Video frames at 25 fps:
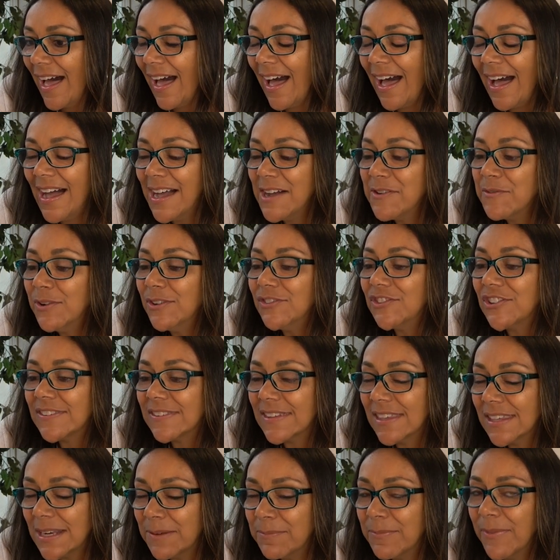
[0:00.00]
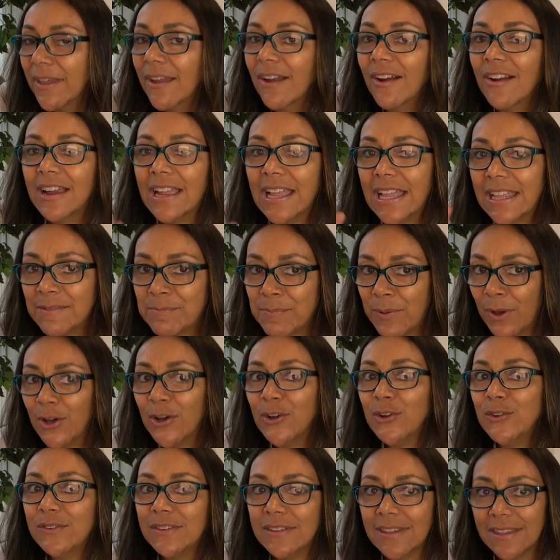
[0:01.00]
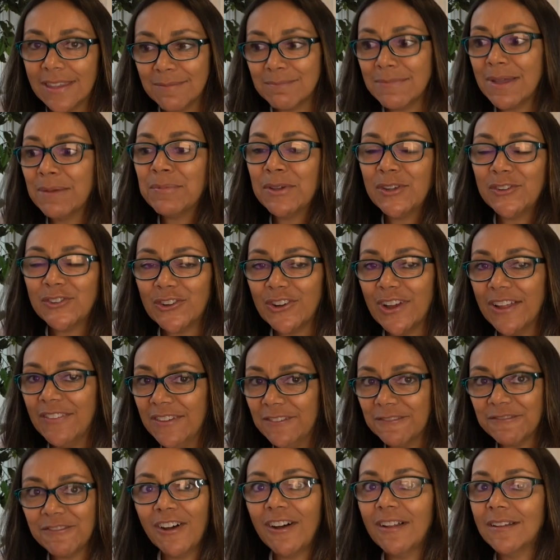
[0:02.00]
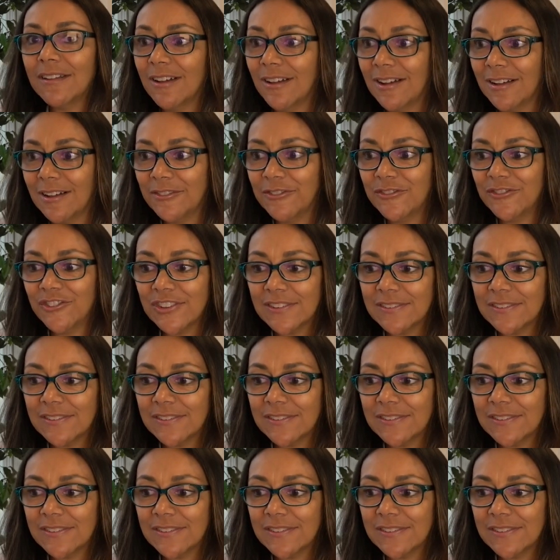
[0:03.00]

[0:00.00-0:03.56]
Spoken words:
I would just get up there, pose, get my picture, and then fall off.